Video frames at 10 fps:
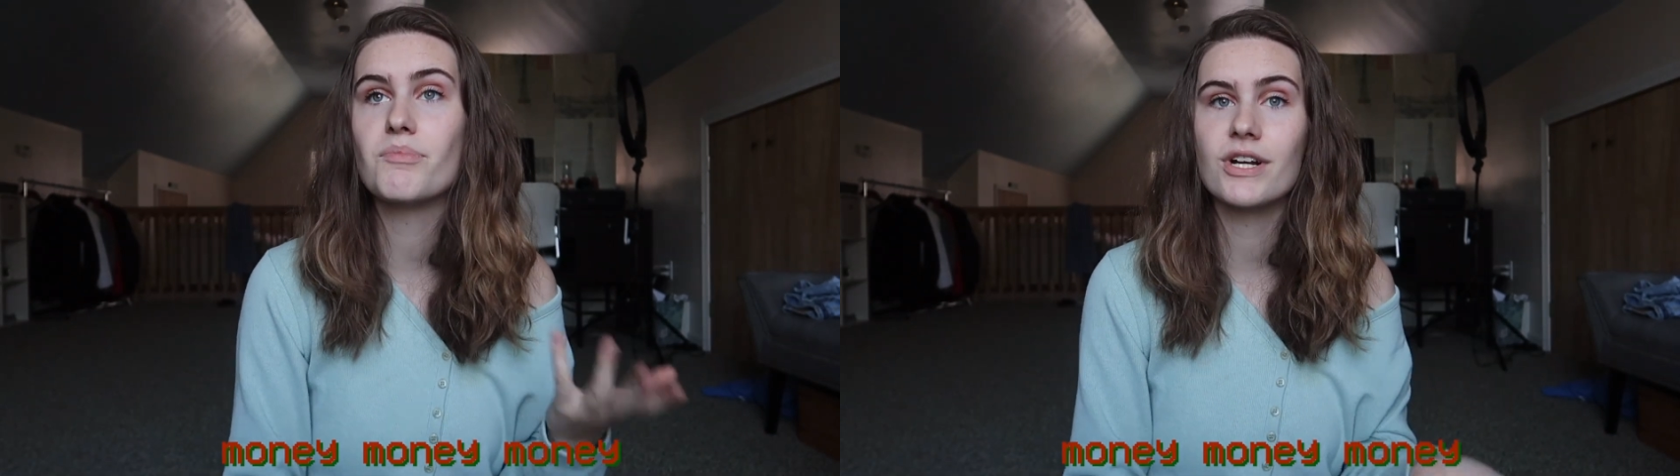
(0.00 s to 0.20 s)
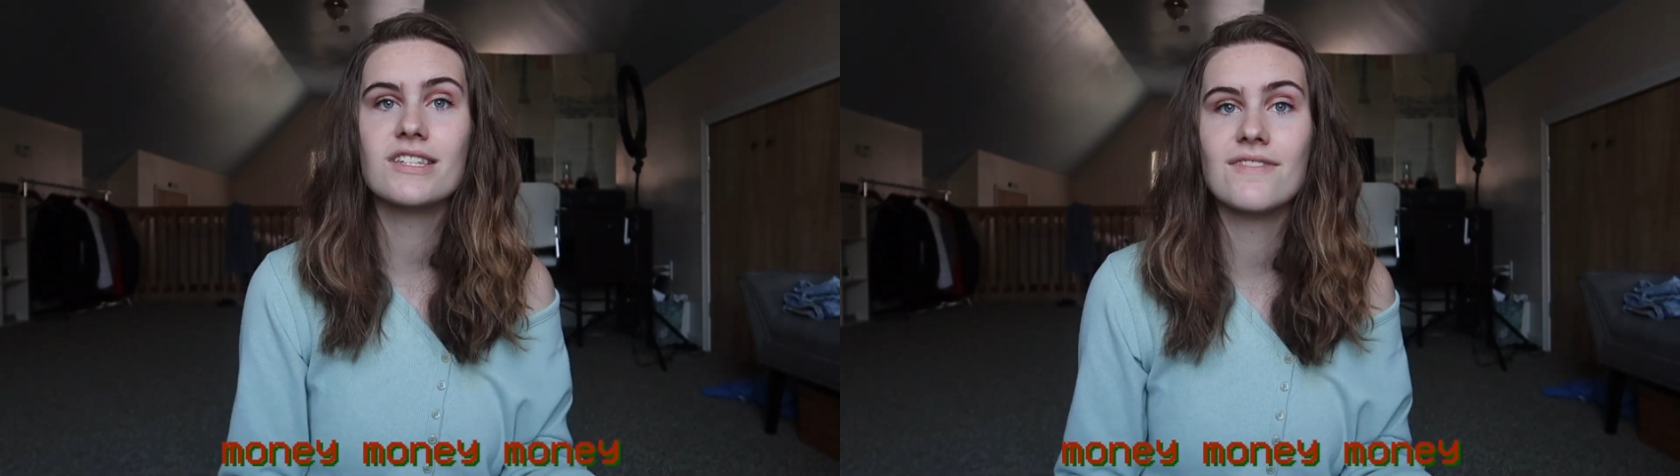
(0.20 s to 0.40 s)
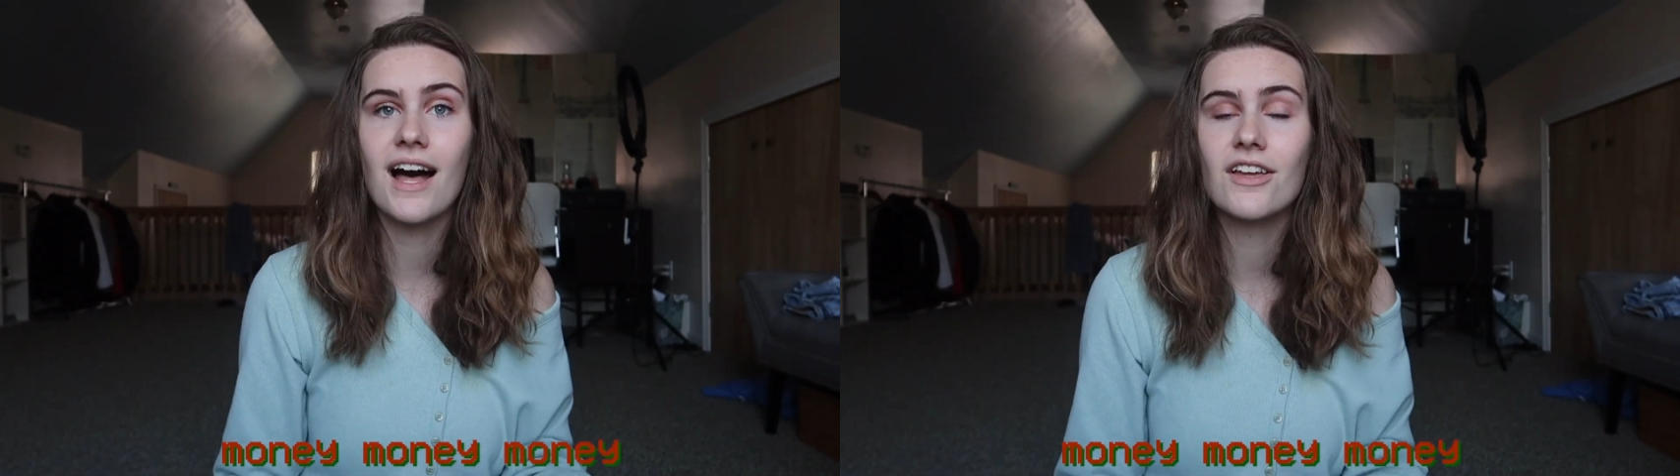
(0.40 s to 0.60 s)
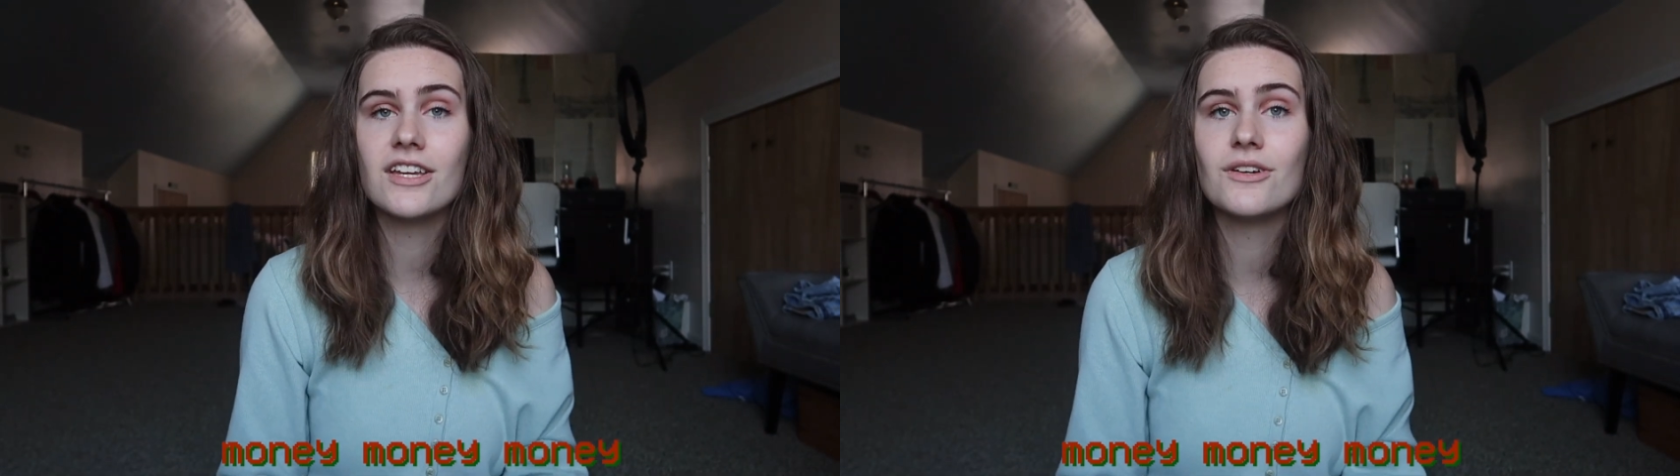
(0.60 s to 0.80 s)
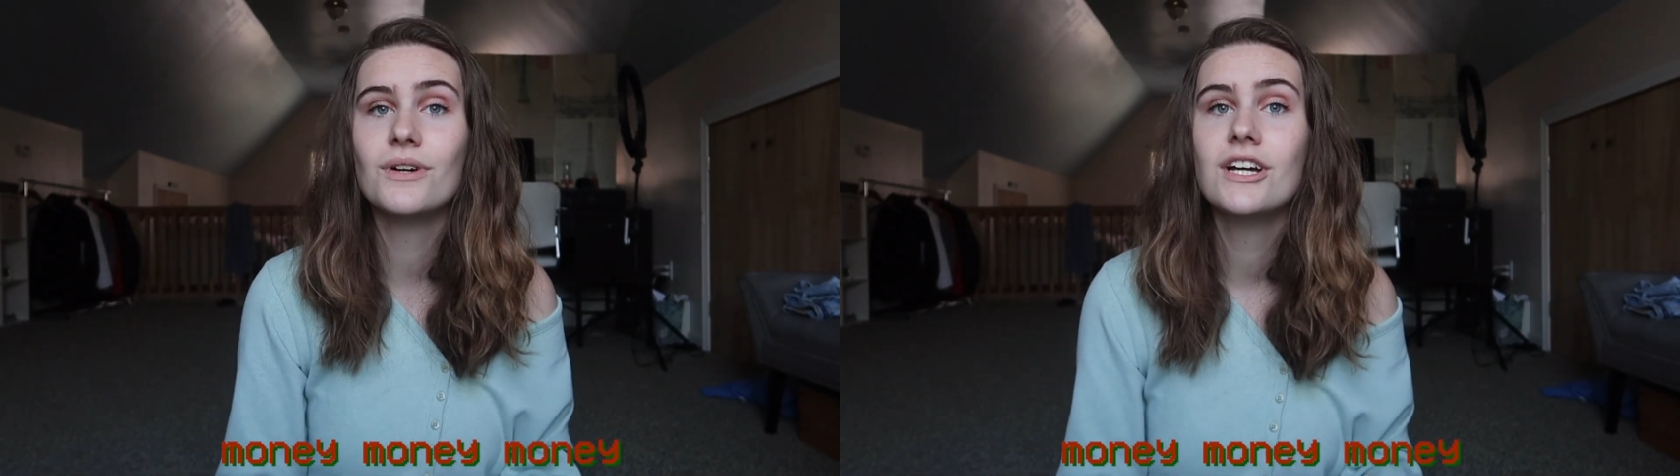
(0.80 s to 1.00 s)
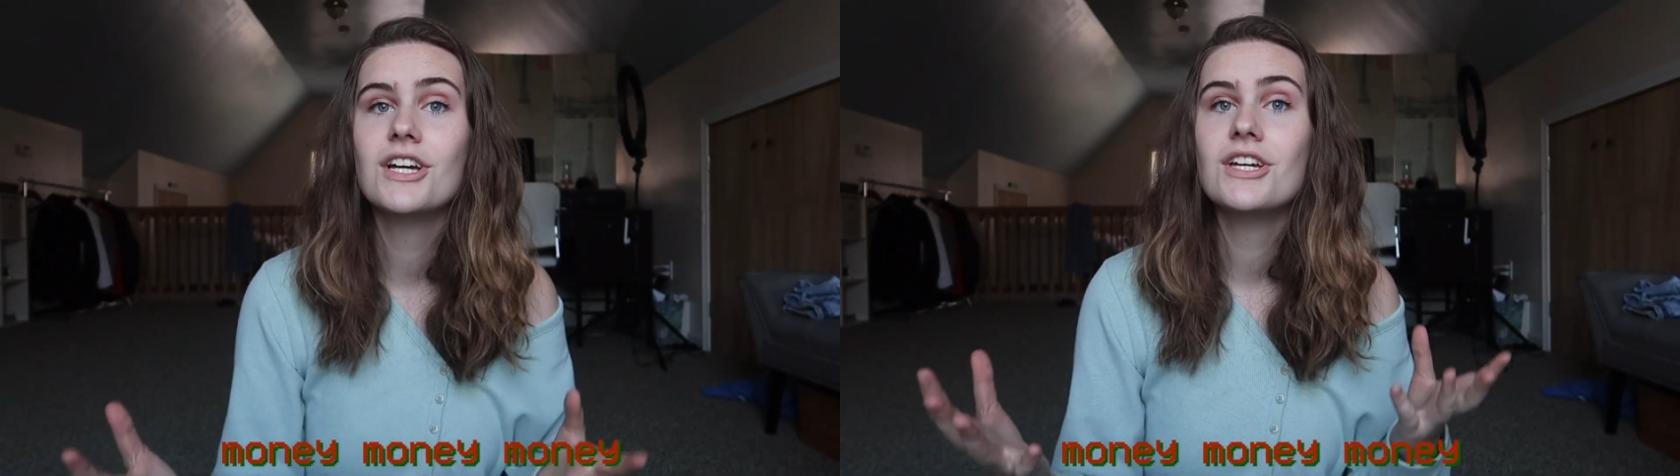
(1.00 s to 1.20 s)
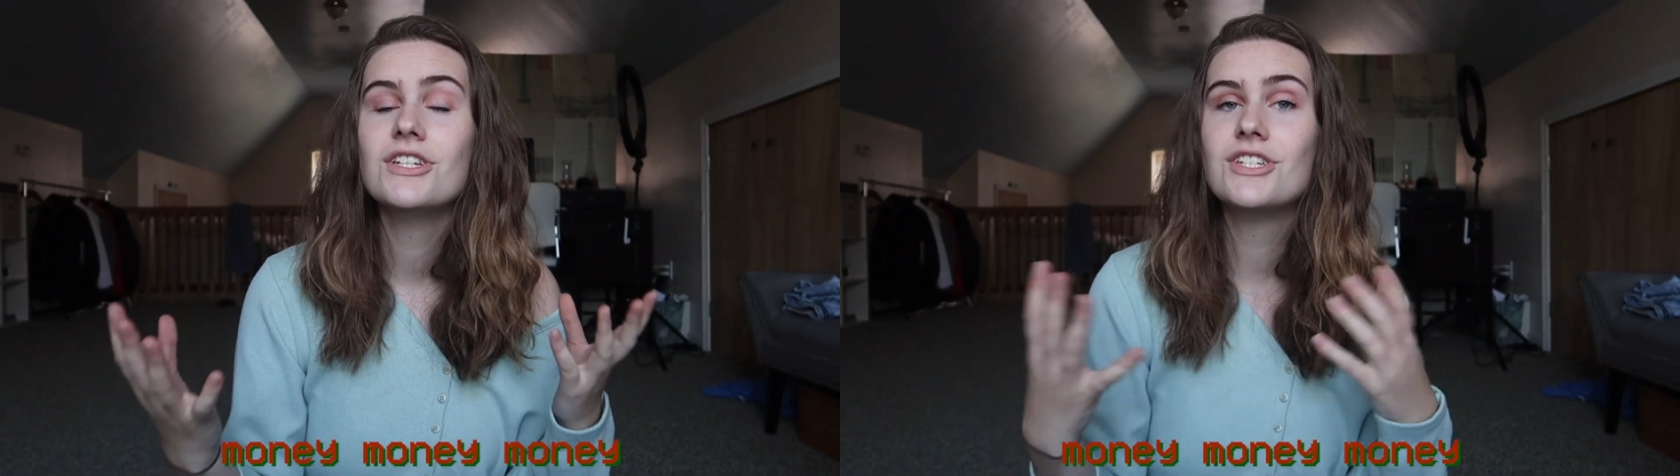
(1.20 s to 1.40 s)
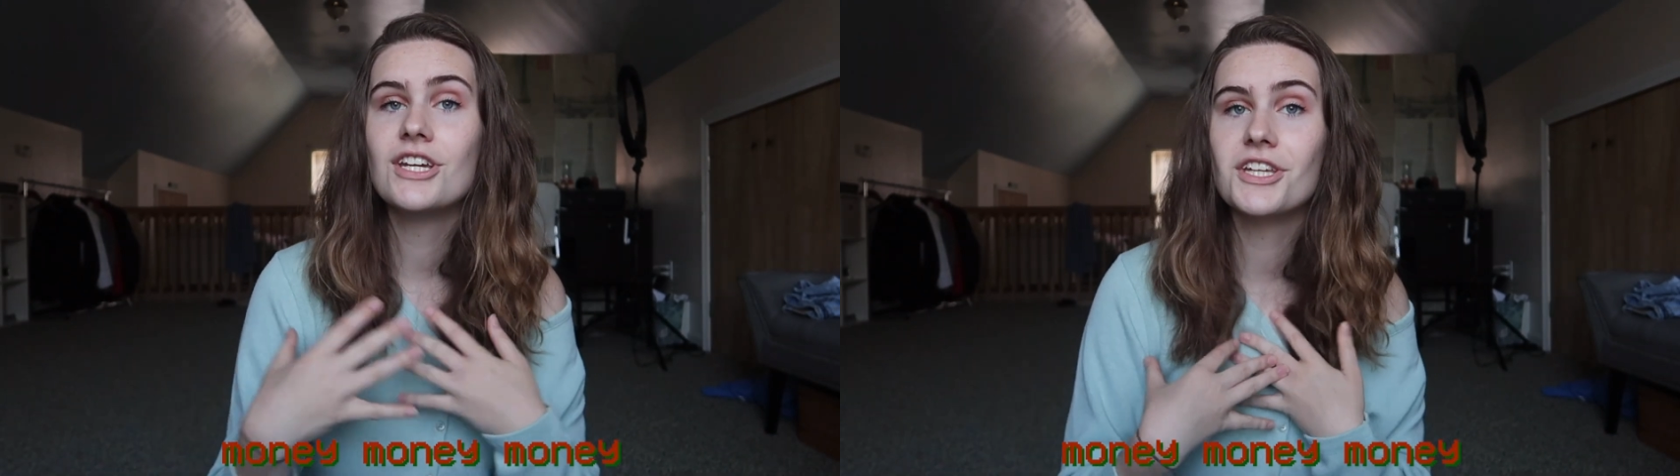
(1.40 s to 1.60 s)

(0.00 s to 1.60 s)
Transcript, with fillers: brings value to